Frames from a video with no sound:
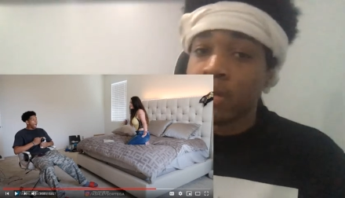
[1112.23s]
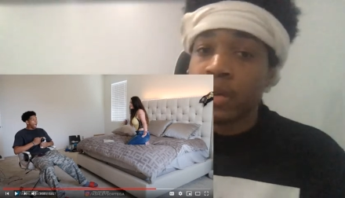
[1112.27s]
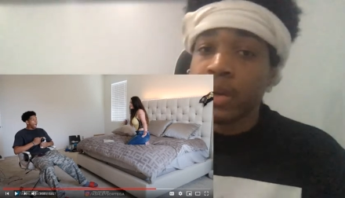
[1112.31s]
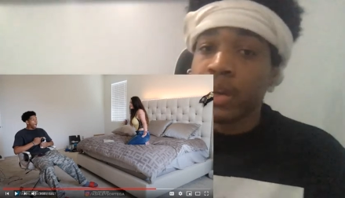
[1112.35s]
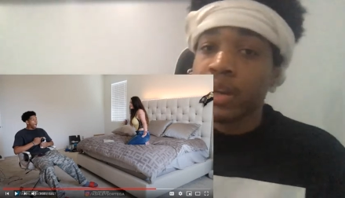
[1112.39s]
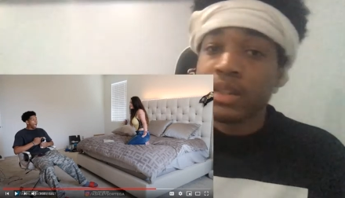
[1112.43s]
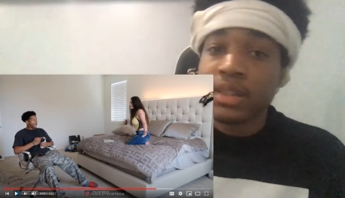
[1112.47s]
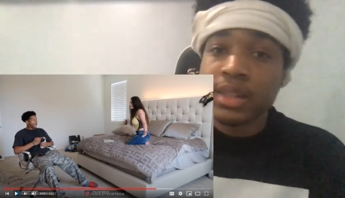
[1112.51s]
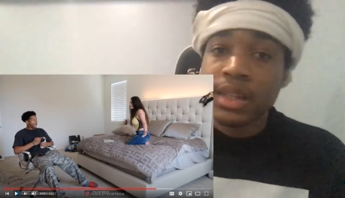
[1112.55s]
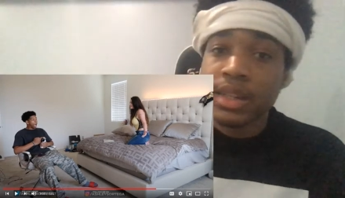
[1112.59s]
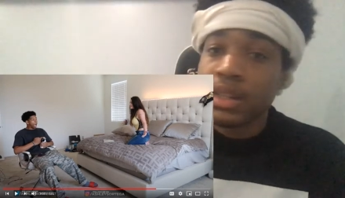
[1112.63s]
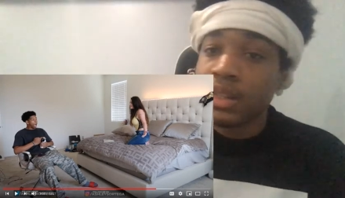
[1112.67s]

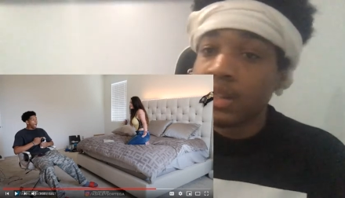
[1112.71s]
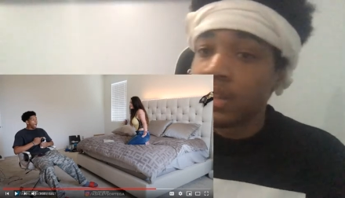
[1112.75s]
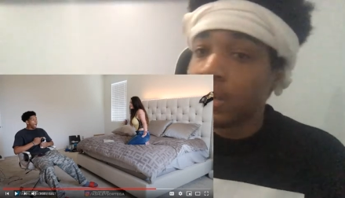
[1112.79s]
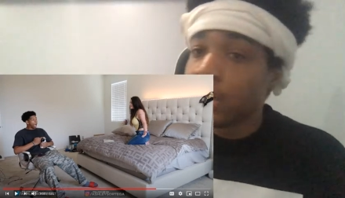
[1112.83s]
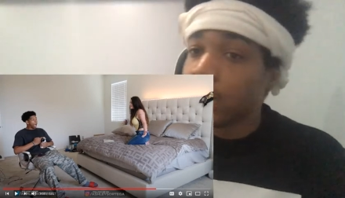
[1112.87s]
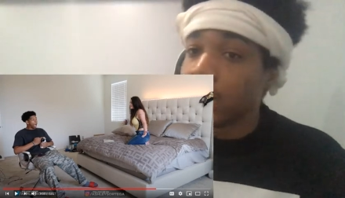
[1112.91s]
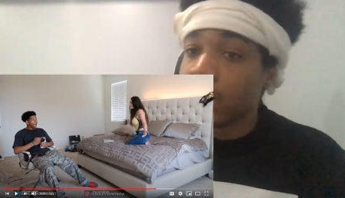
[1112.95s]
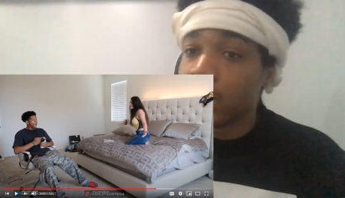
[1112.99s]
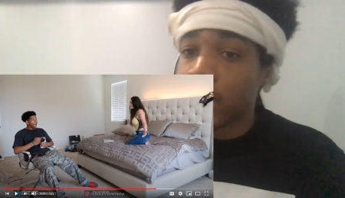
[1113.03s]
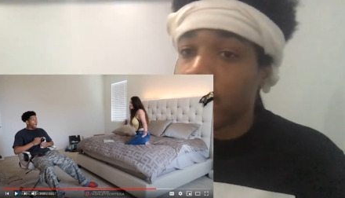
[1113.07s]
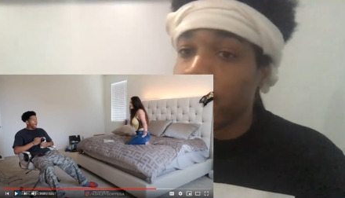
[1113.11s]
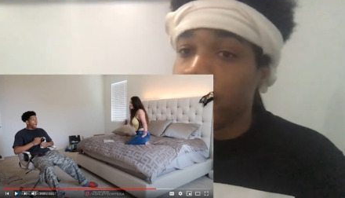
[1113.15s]
weird
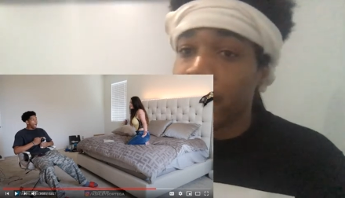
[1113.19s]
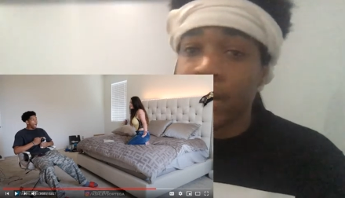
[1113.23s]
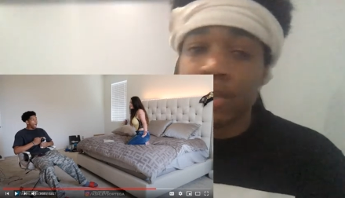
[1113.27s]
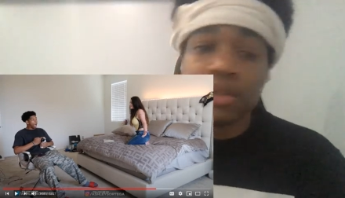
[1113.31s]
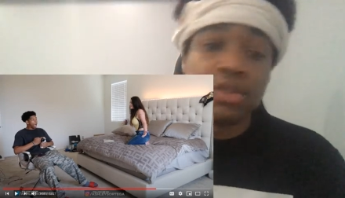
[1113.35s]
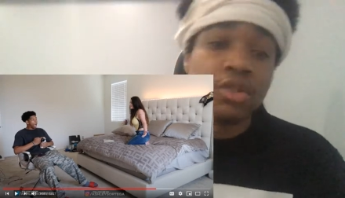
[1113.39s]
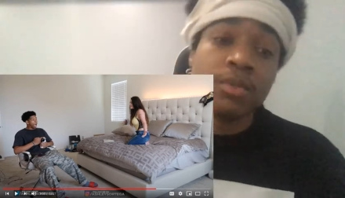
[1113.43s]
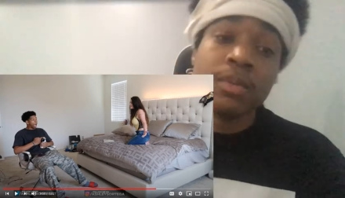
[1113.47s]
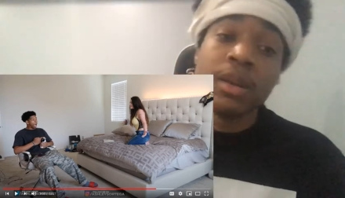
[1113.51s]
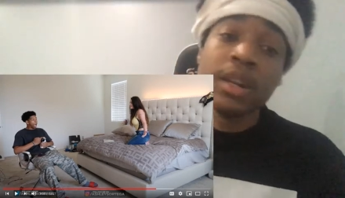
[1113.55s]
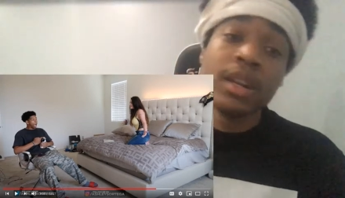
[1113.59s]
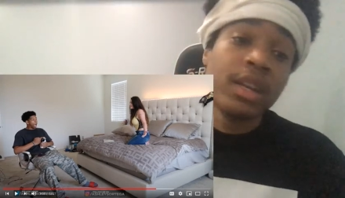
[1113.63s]
tendencies
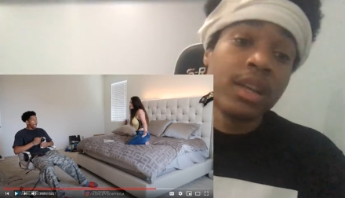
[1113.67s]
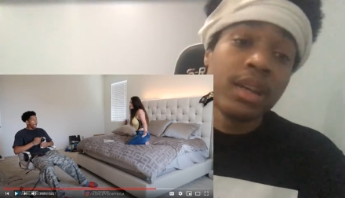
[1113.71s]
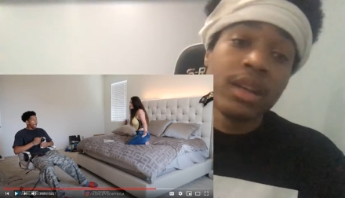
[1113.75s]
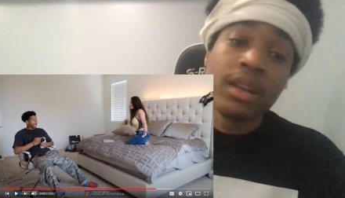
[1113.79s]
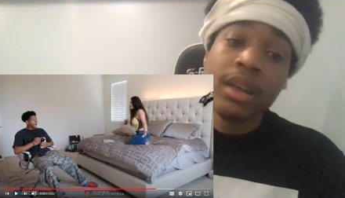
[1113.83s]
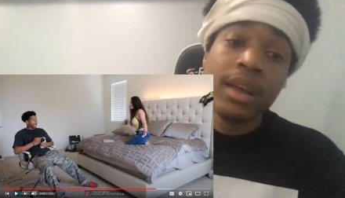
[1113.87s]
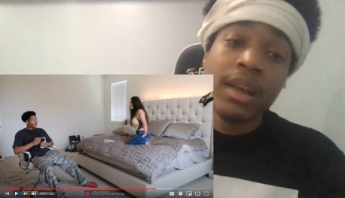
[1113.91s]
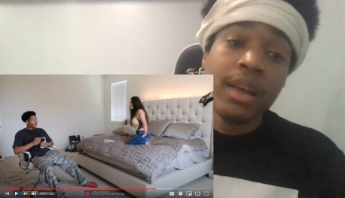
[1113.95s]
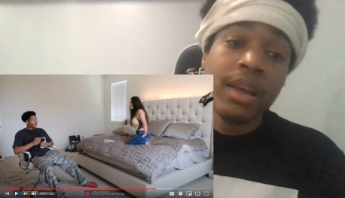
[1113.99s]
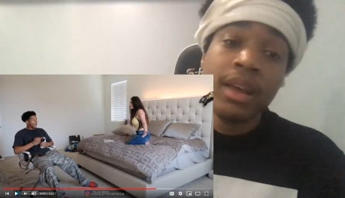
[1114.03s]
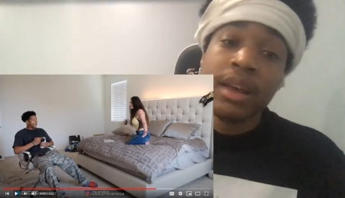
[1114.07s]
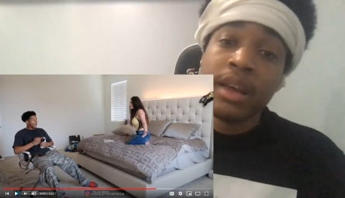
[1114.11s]
about you, my
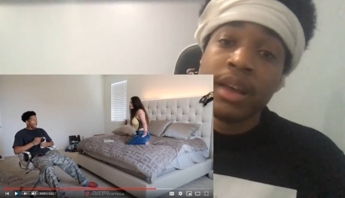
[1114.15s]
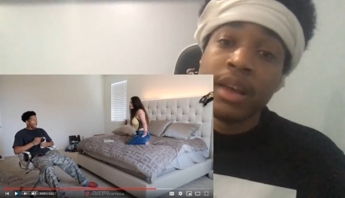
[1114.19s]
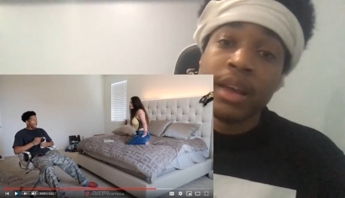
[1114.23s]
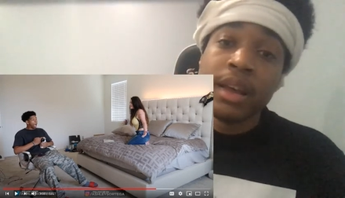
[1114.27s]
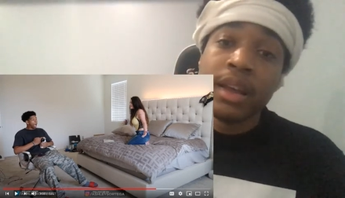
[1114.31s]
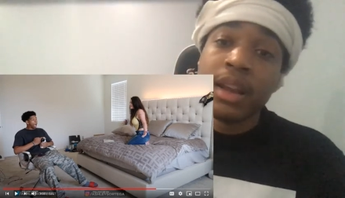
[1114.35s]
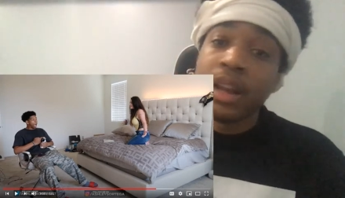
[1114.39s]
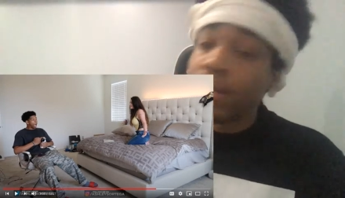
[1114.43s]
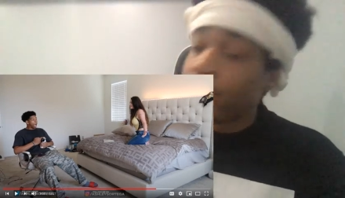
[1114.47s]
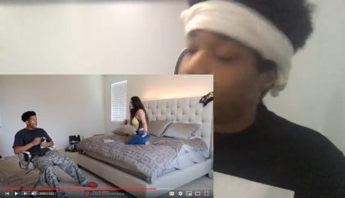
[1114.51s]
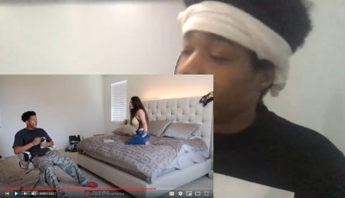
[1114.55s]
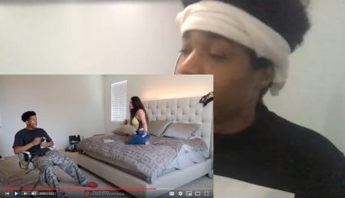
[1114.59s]
nigga.
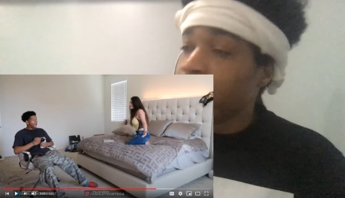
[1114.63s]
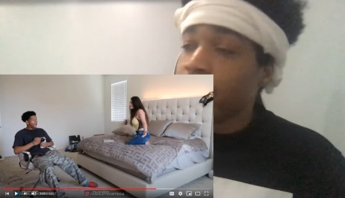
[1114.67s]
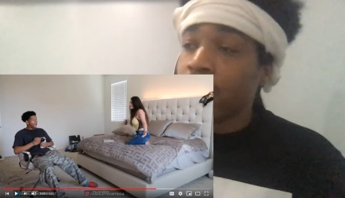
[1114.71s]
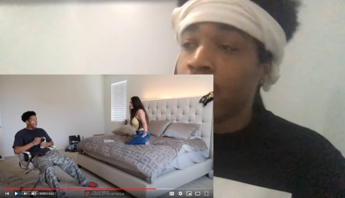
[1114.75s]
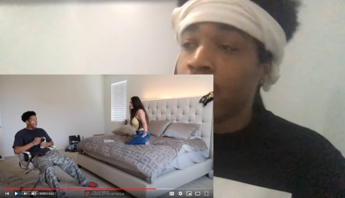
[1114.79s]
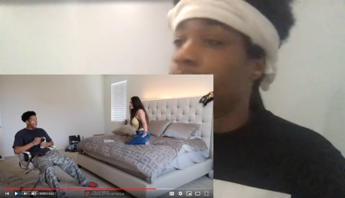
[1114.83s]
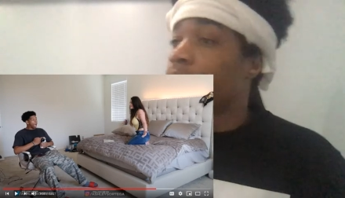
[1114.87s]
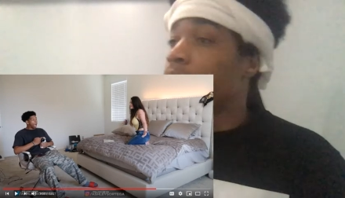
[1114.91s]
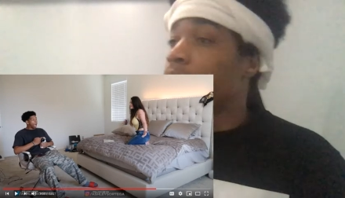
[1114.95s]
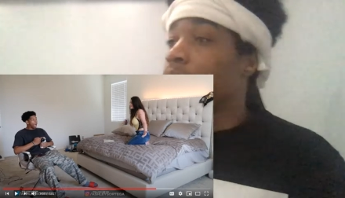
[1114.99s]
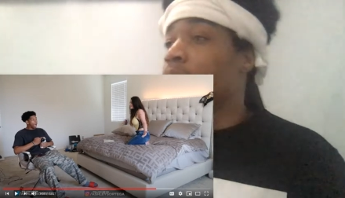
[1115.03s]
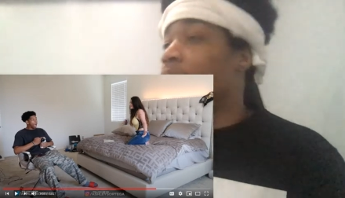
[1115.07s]
And I really
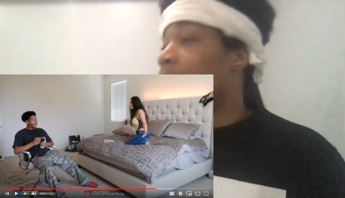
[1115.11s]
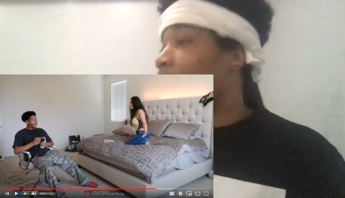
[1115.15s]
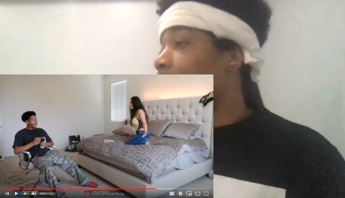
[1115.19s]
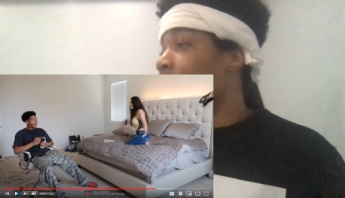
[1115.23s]
hope I